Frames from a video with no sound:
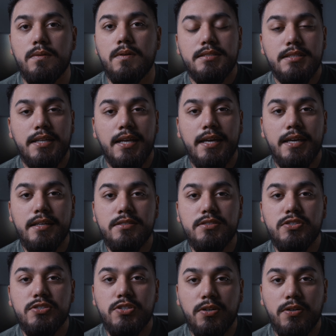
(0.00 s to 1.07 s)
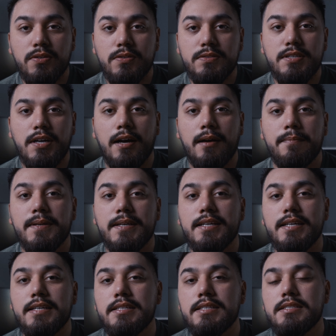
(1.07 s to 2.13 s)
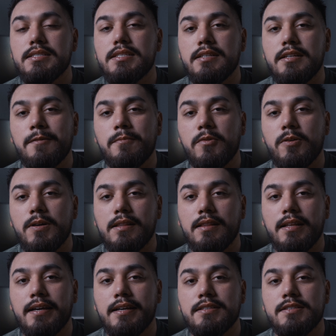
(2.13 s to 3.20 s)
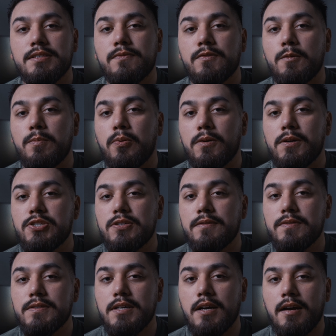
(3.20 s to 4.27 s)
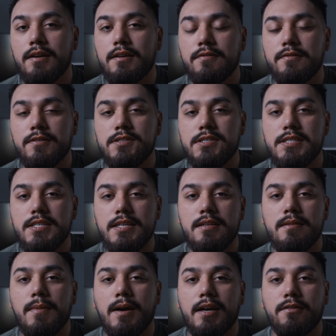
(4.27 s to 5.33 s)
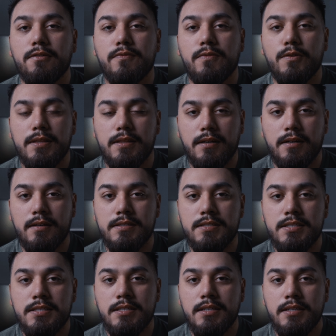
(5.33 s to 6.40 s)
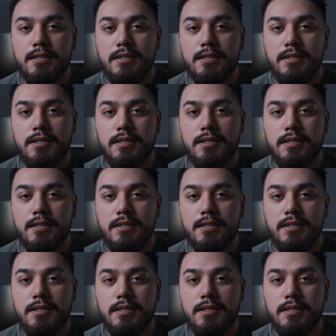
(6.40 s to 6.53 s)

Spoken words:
Today's journal topic is the #1 lens for portrait photographers in Micro Four Thirds.